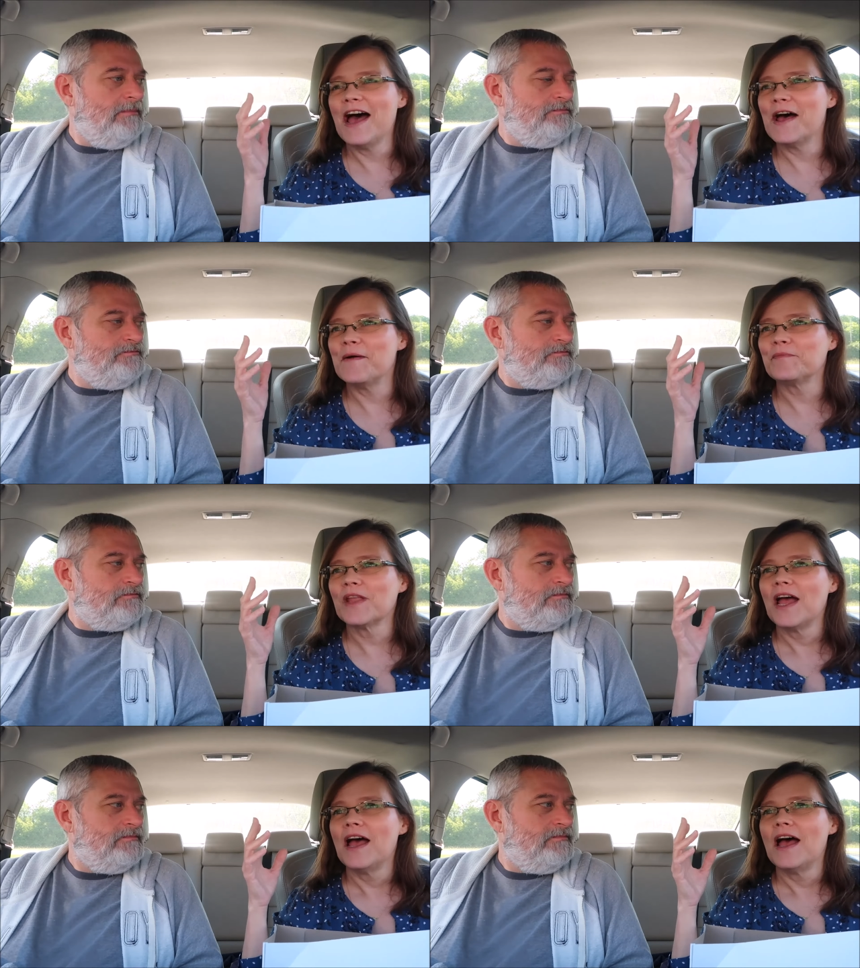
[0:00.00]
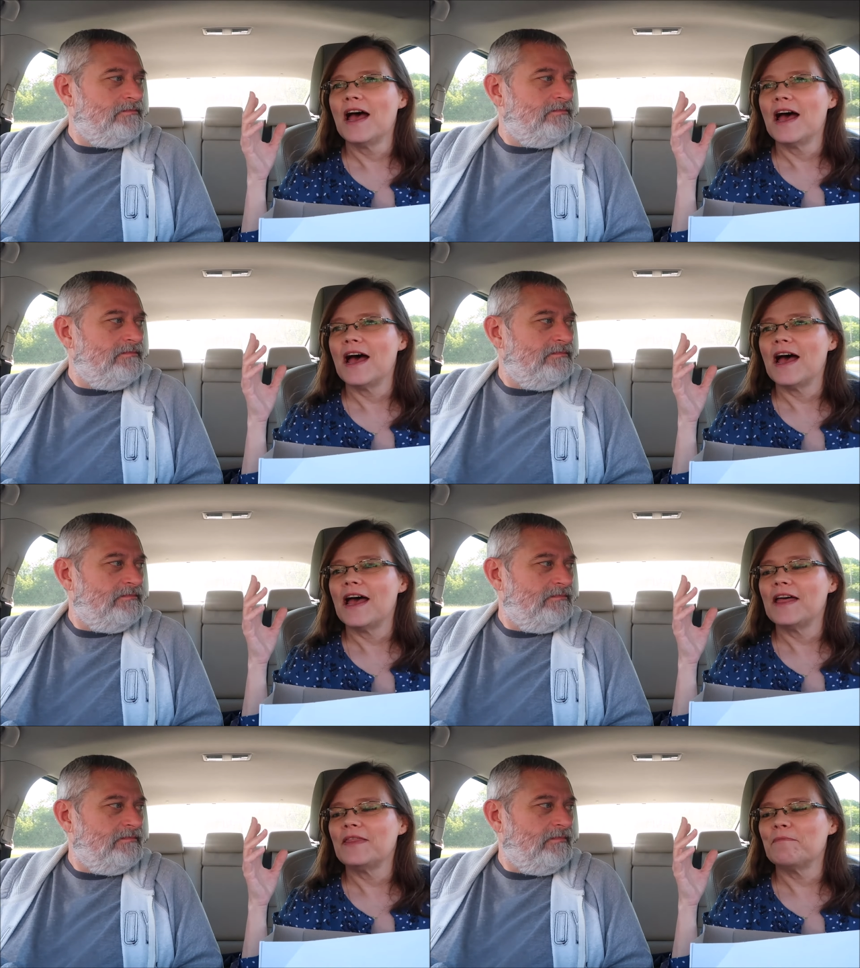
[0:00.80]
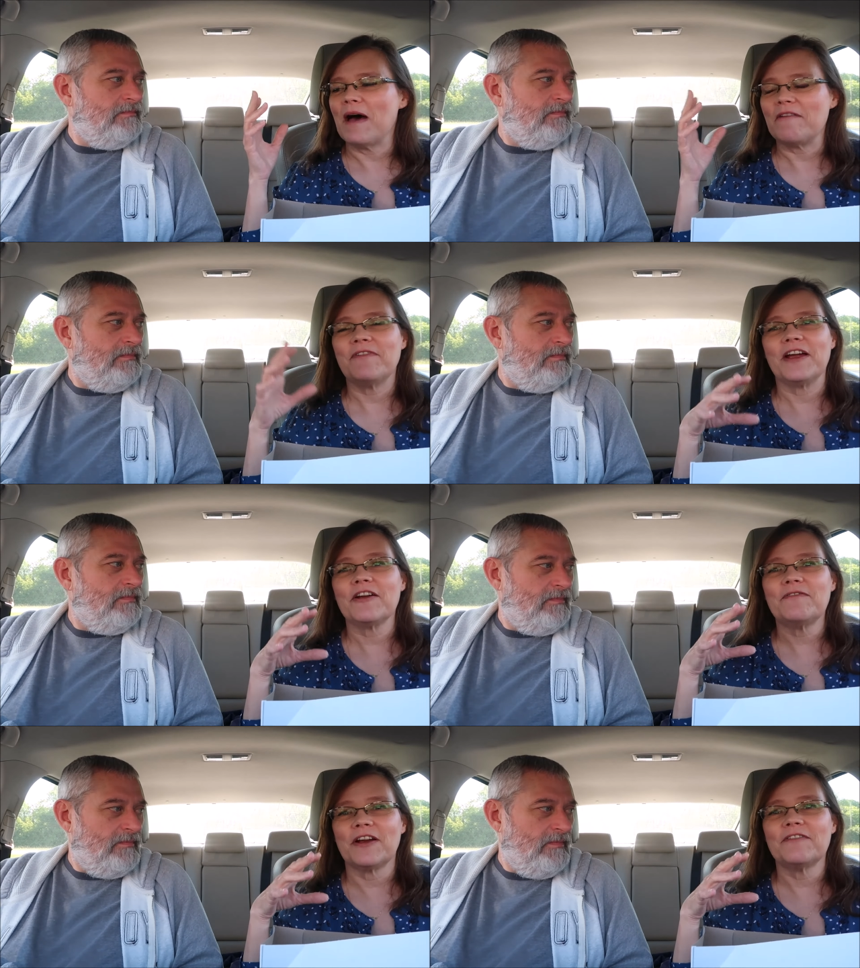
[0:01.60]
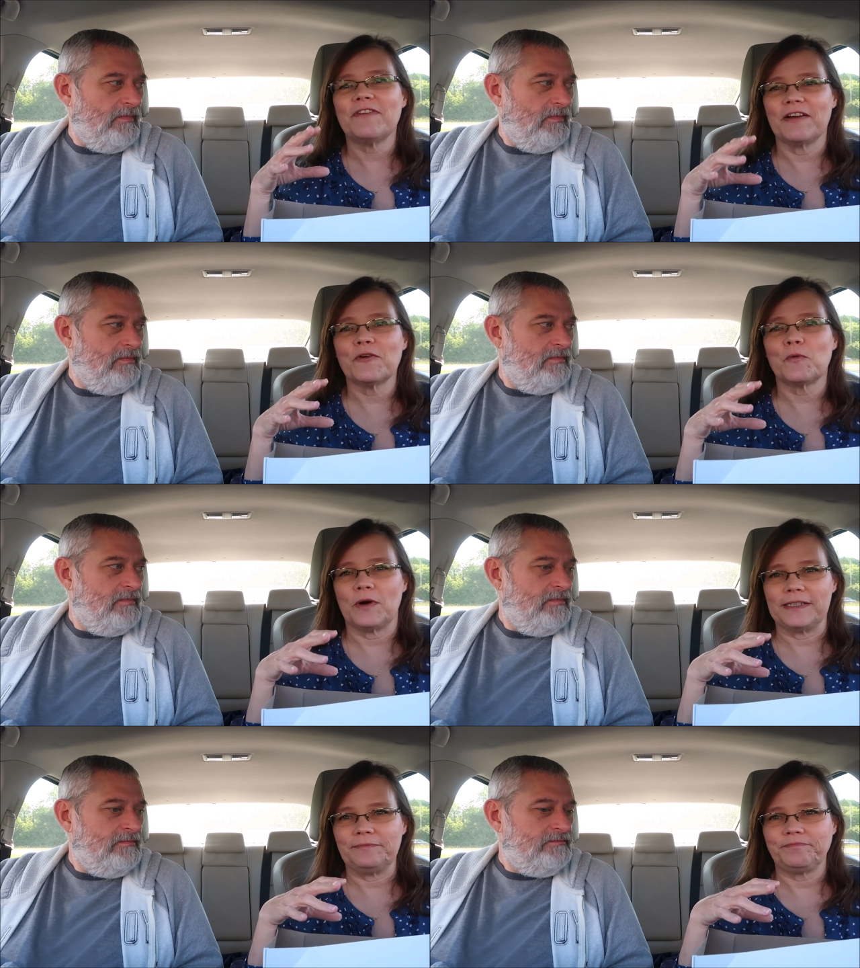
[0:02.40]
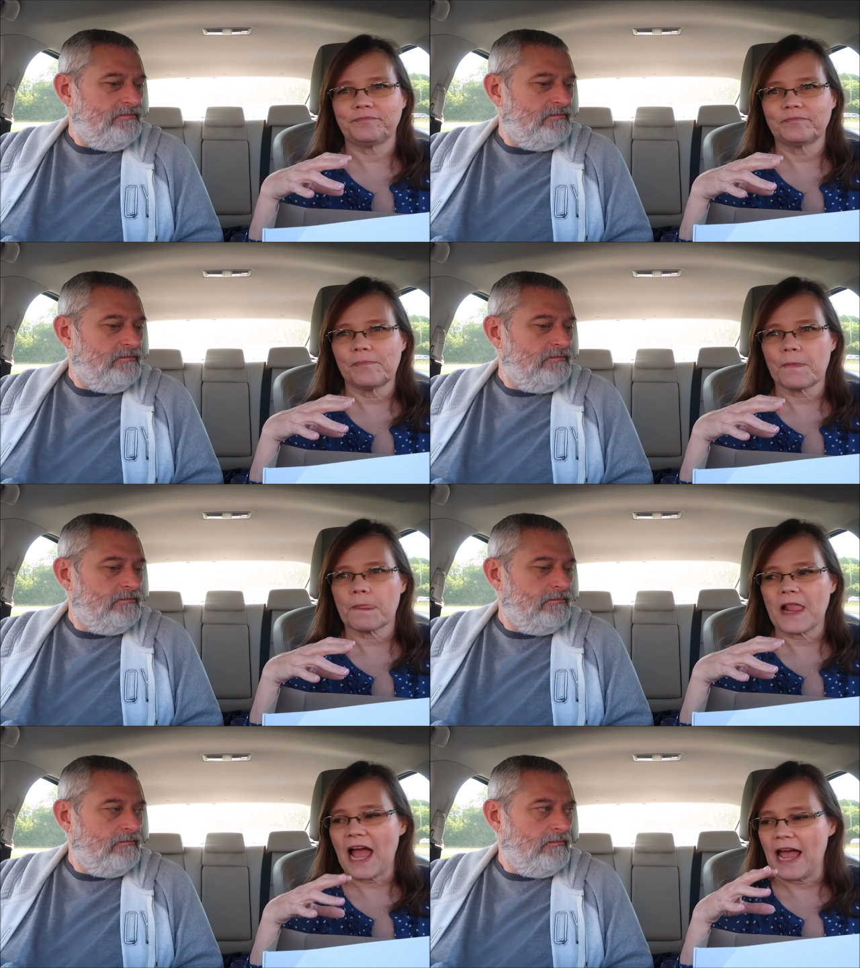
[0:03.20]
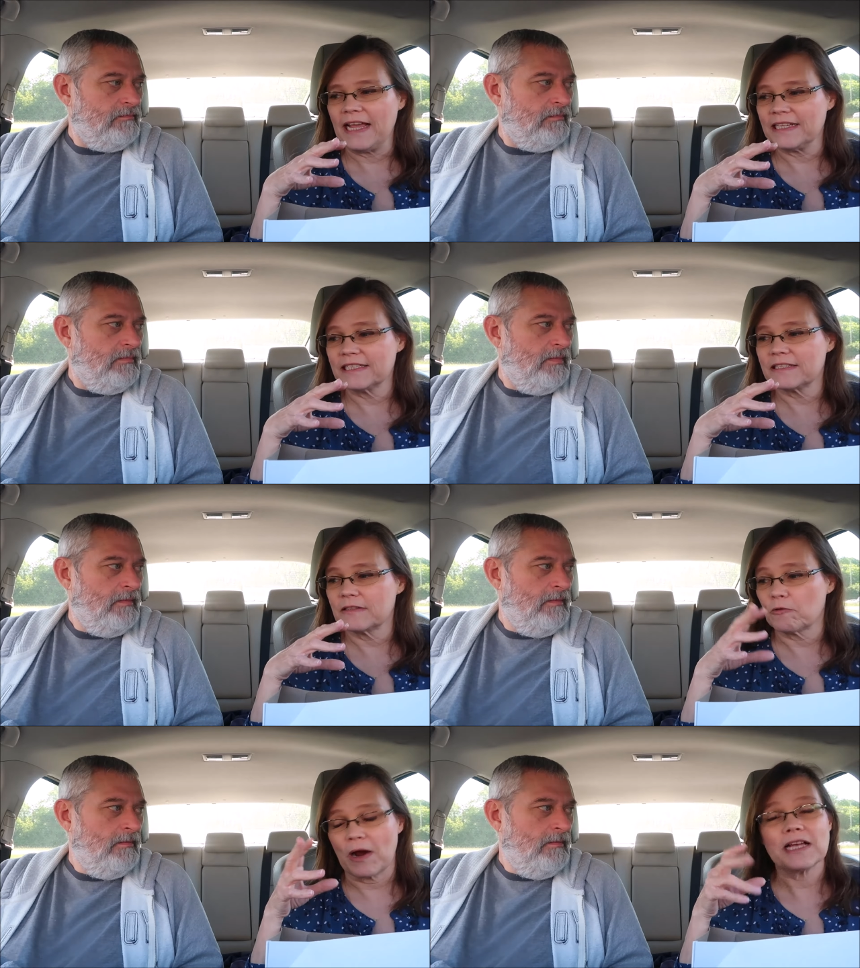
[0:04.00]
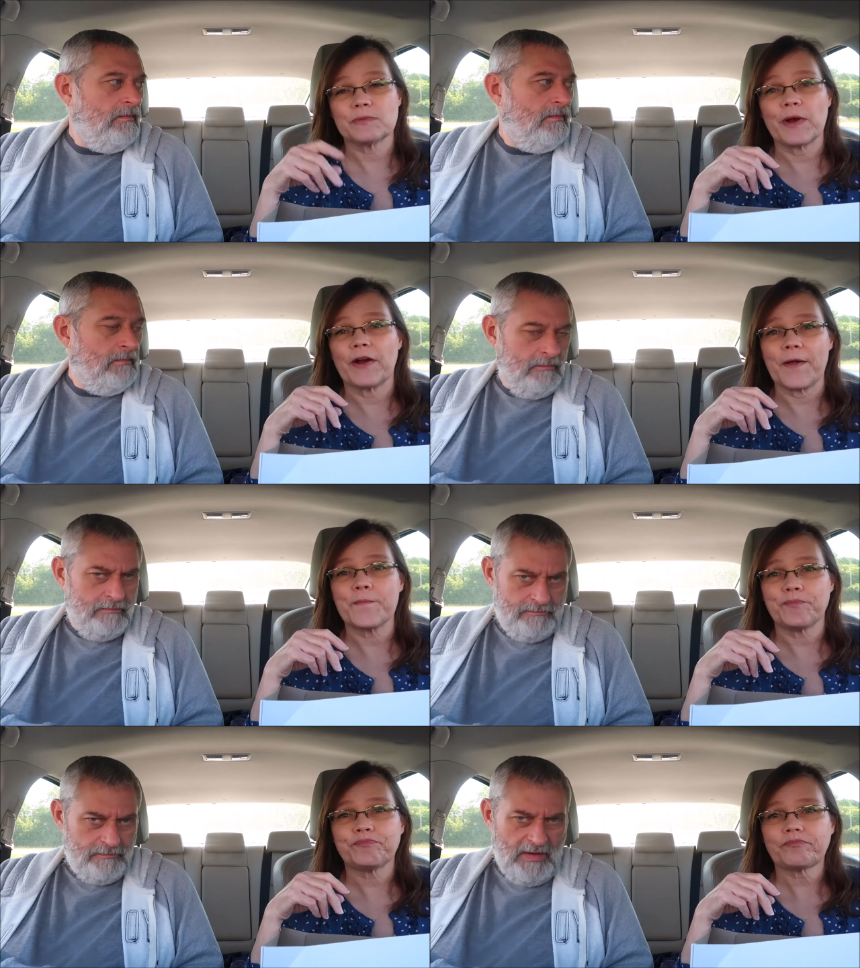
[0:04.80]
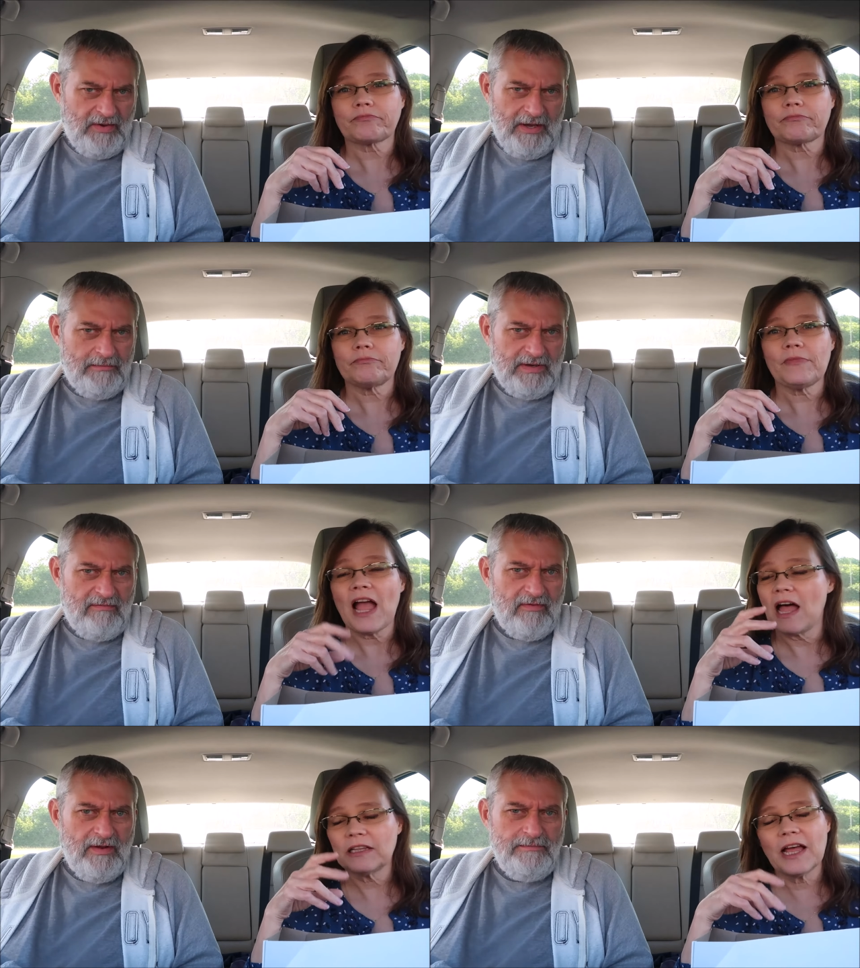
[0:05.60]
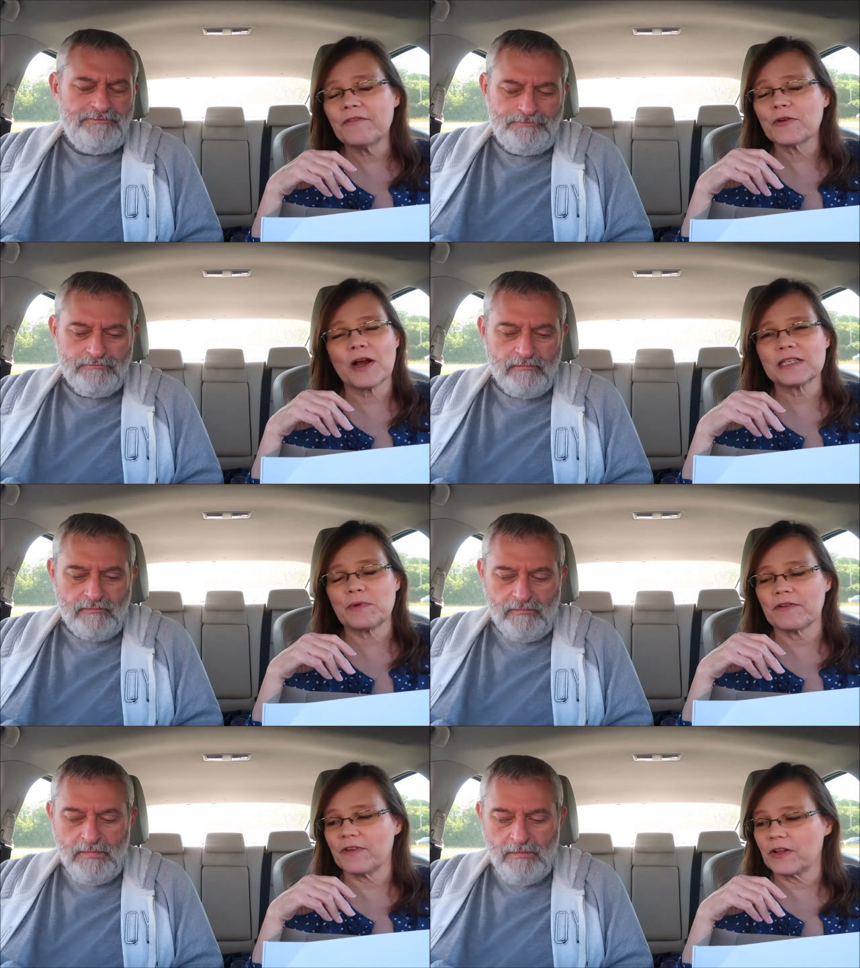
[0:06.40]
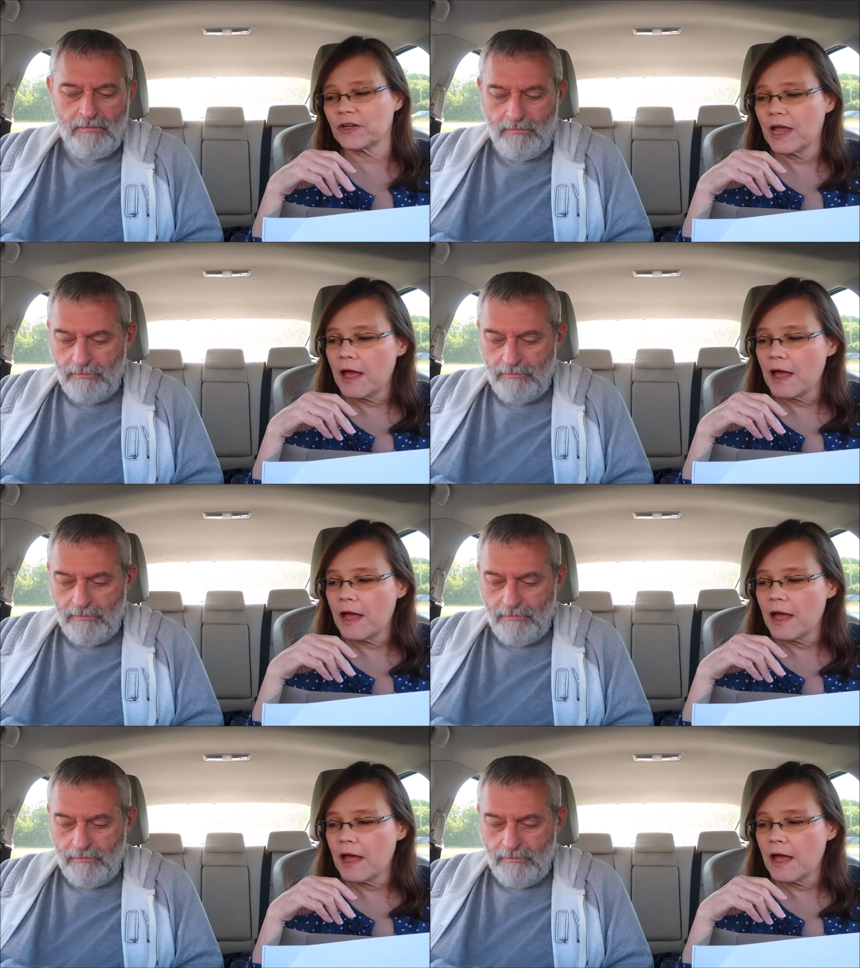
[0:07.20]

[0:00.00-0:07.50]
Speaker 1: um, my very, very favorite one is the raspberry. Oh yeah, definitely. I love the raspberry filled.